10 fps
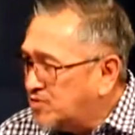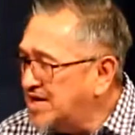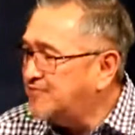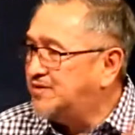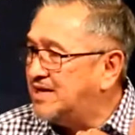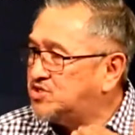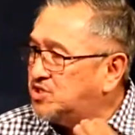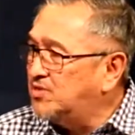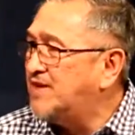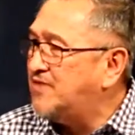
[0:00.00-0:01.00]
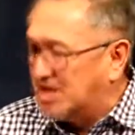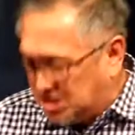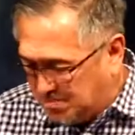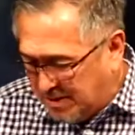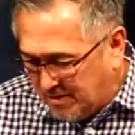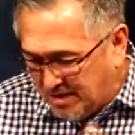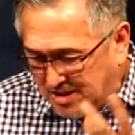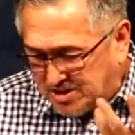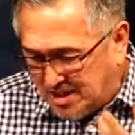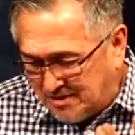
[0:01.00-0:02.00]
grief that she would have
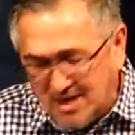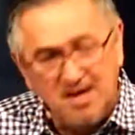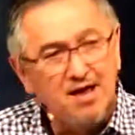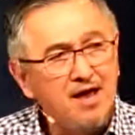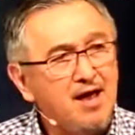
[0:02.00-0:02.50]
experienced and the